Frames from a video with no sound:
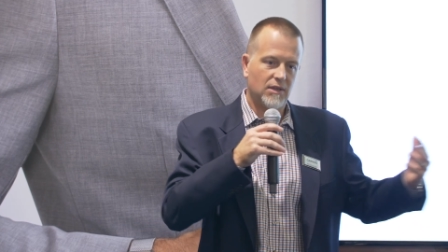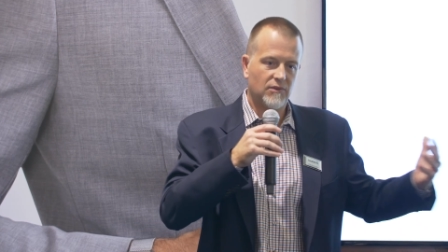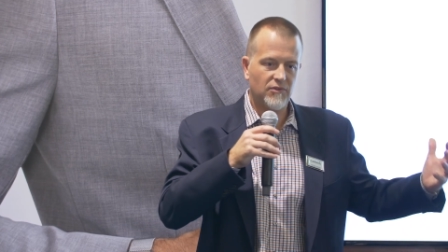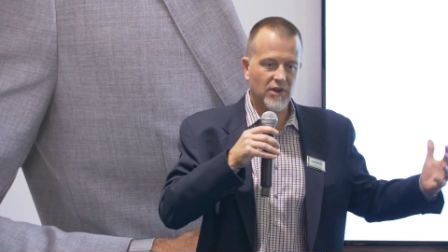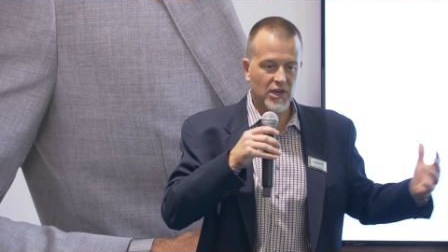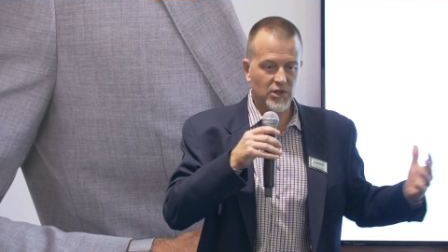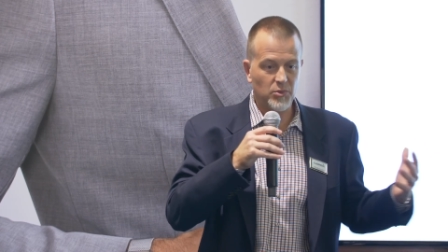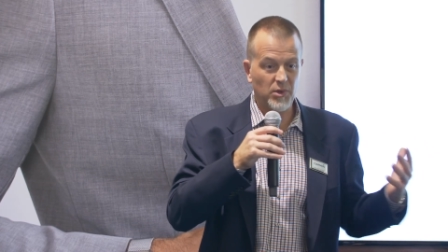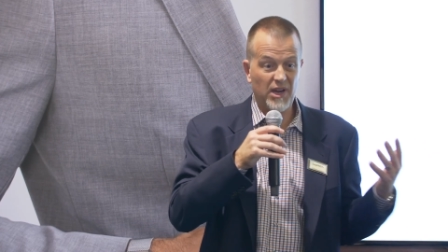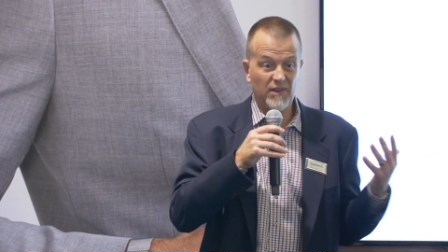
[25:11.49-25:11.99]
In
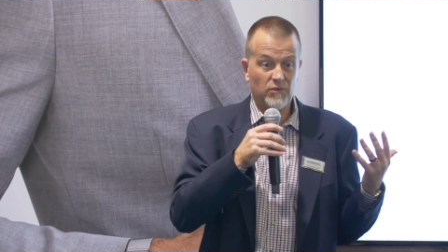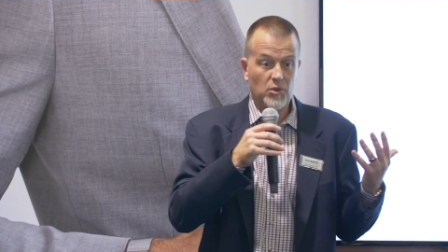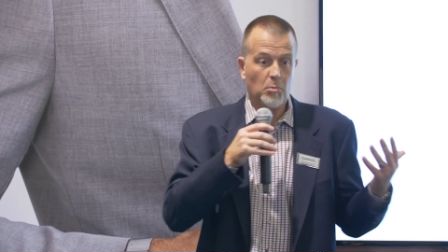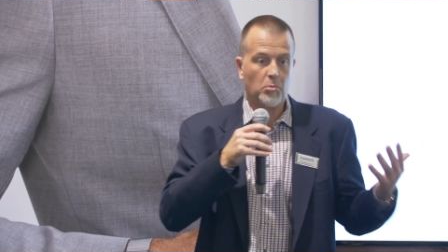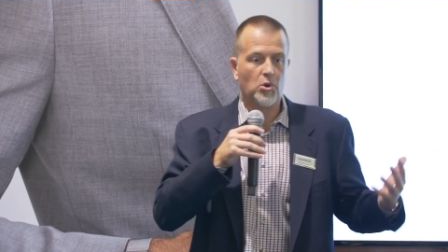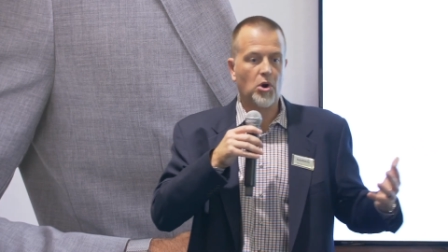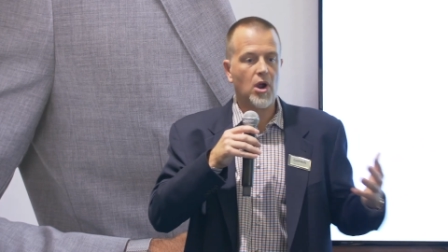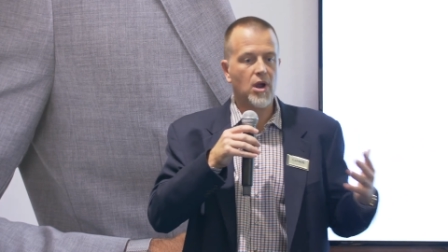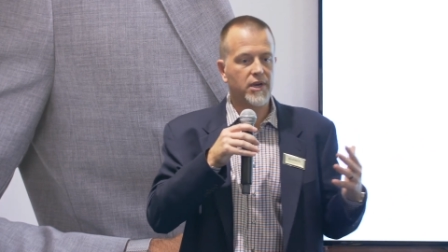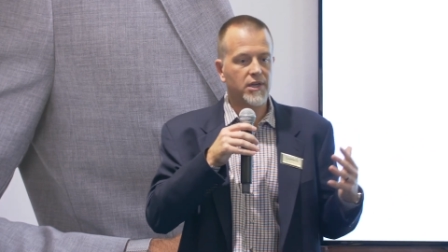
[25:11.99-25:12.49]
fact, we have the
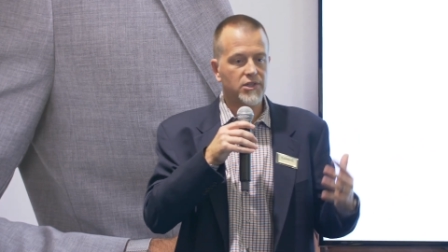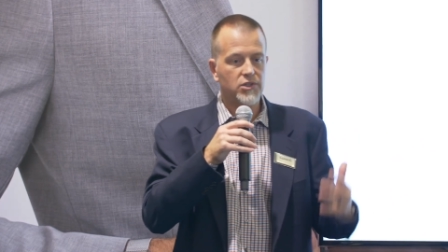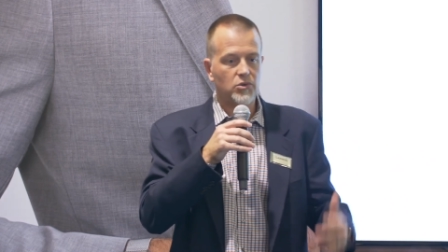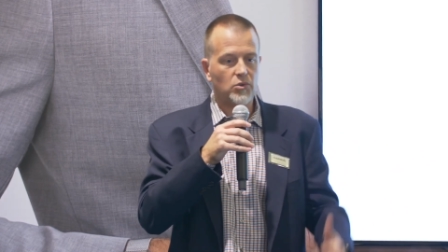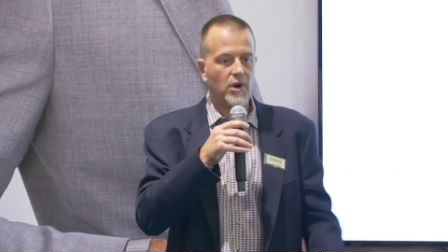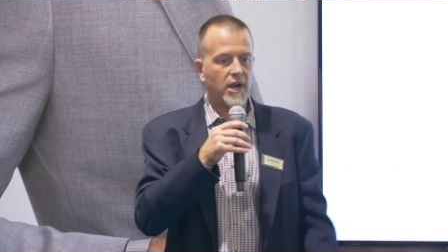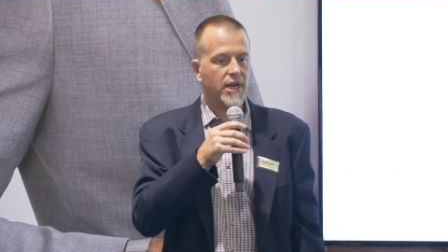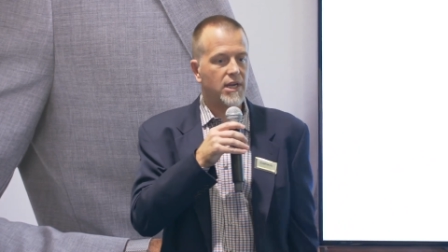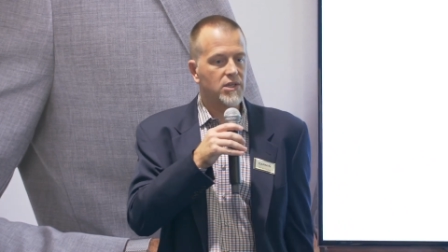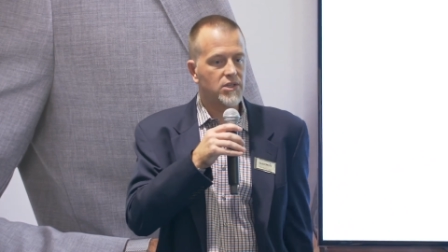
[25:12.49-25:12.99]
broadest
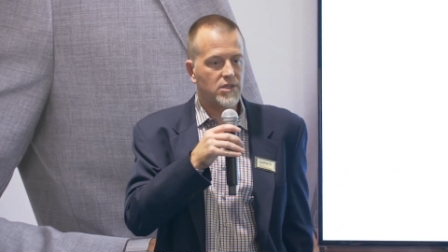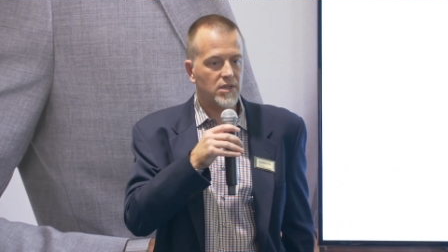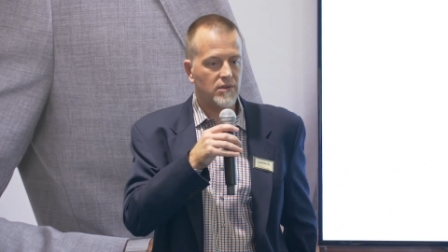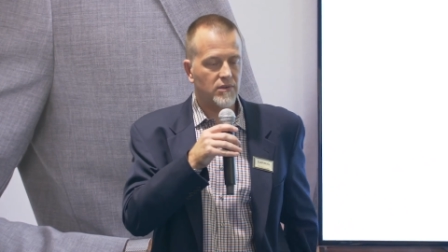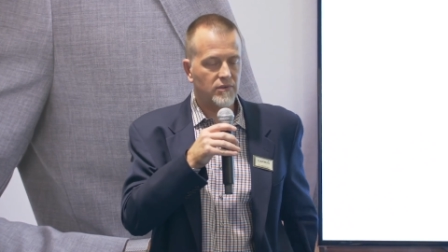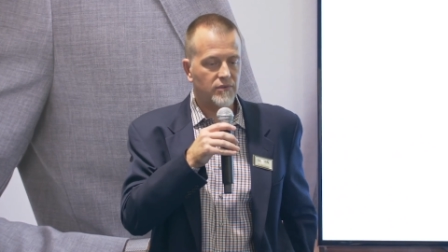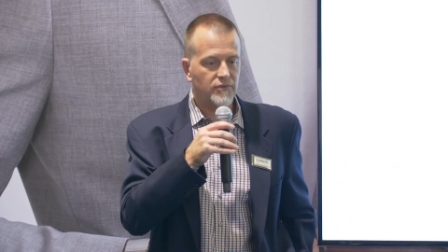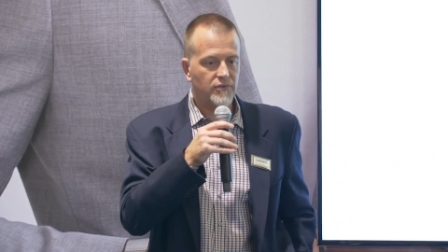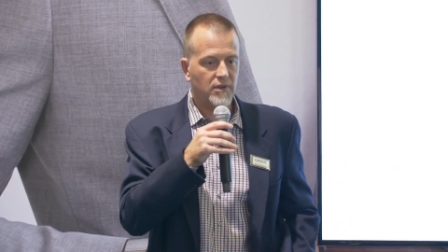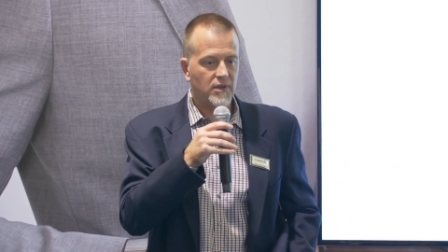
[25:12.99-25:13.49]
range of,